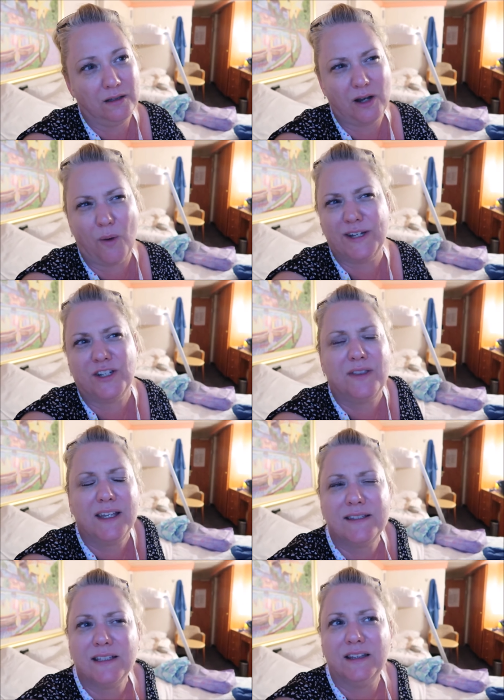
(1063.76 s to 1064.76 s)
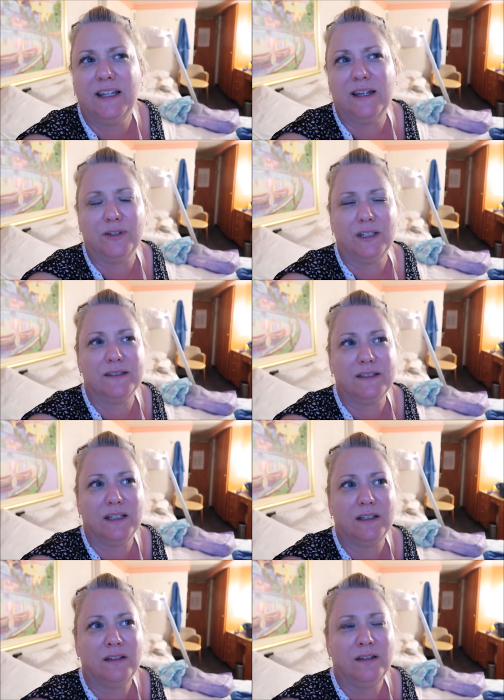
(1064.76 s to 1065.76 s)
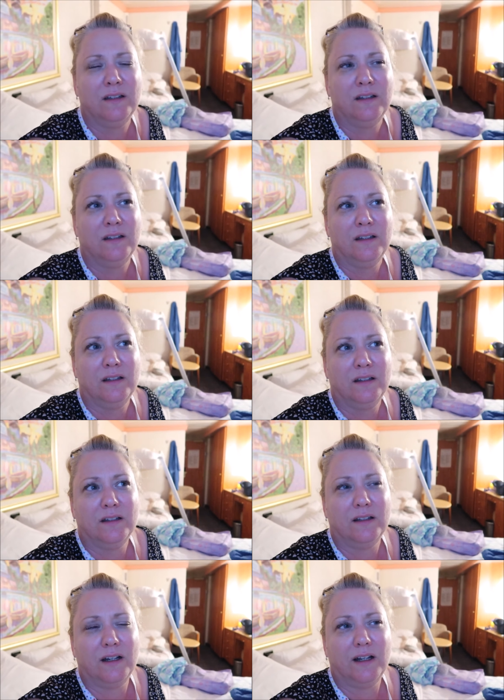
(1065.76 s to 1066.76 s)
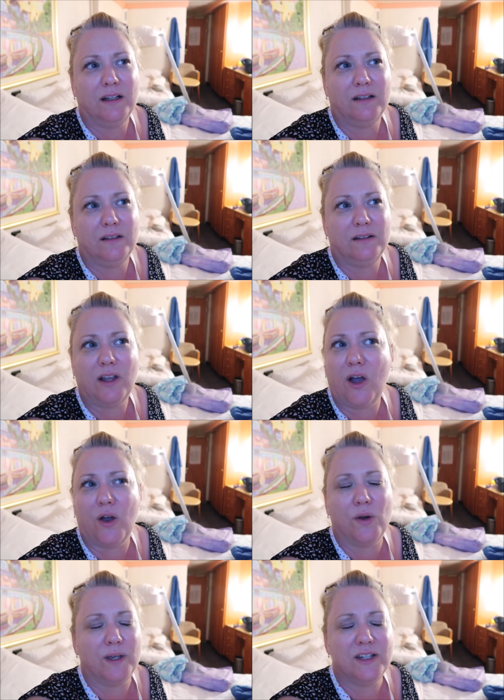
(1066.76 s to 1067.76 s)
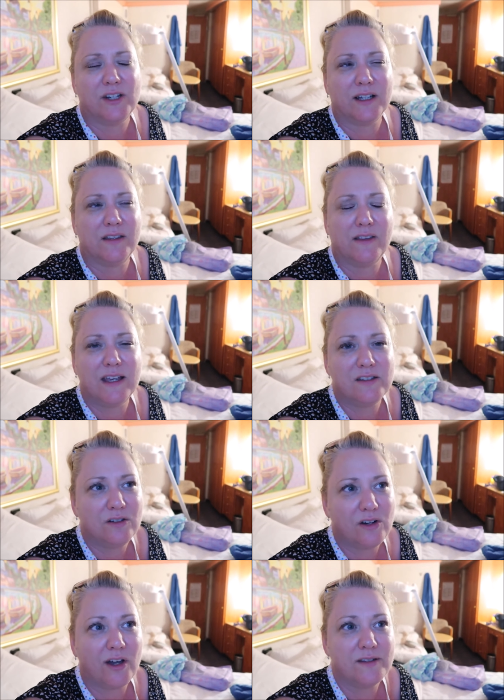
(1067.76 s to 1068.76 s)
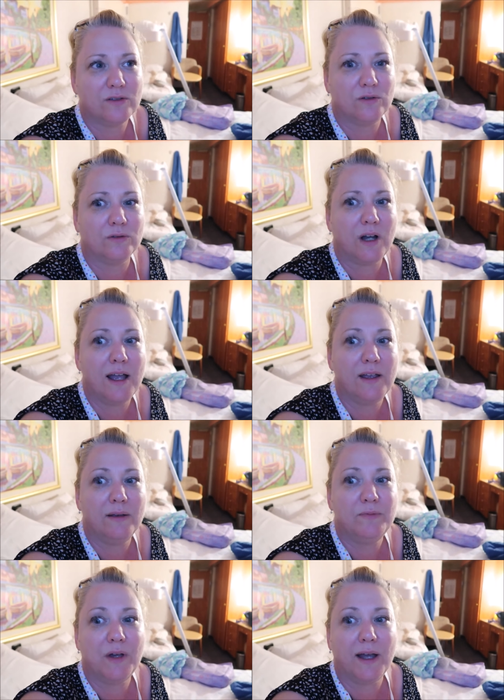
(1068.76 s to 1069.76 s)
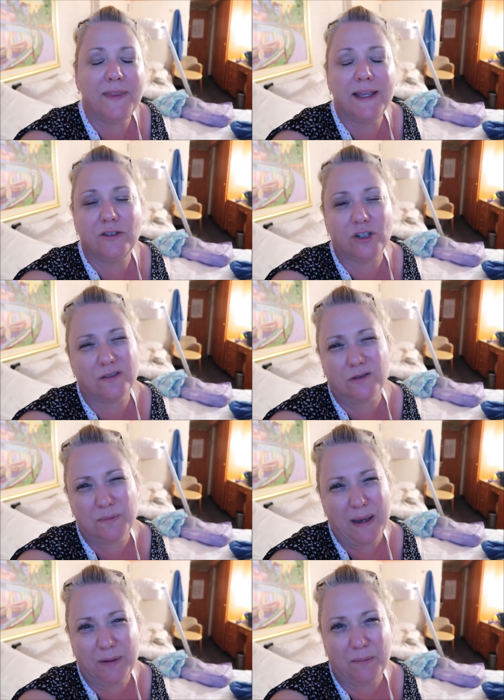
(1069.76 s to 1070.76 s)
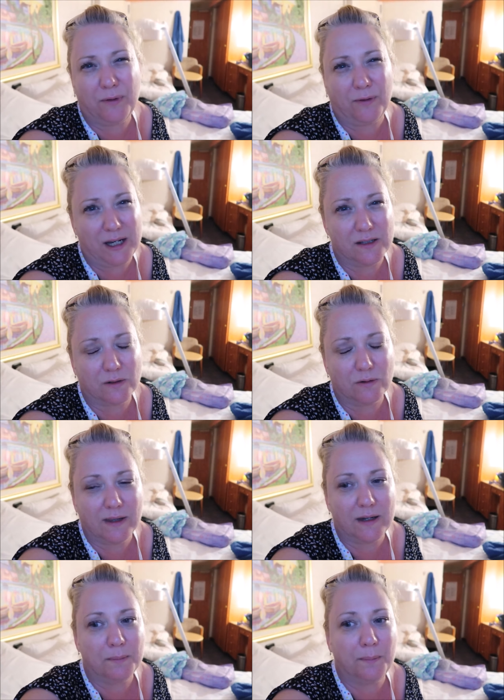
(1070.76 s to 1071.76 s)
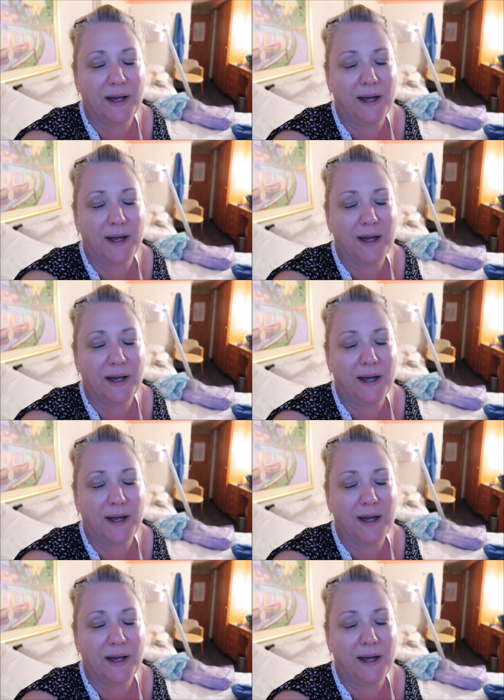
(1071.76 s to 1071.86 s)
No, I don't think he's 11, is he? No, he's 11 or 12. No, he's younger than that. He's not in high school. I I think Joseph's maybe three years older than him.